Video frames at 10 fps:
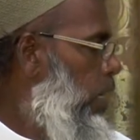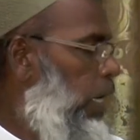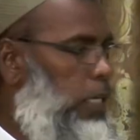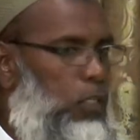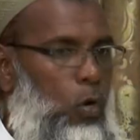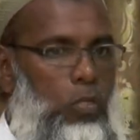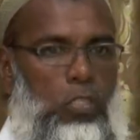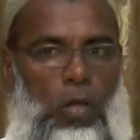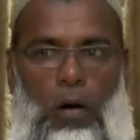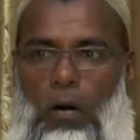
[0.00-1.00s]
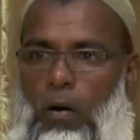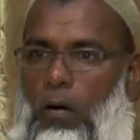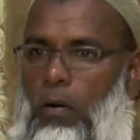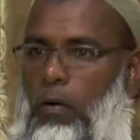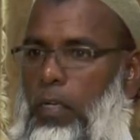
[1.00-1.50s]
And it goes
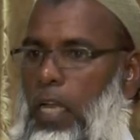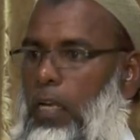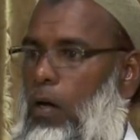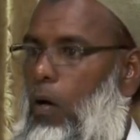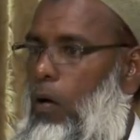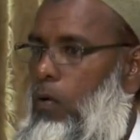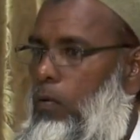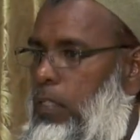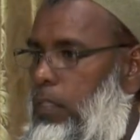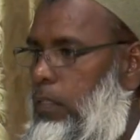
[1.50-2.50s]
on and on.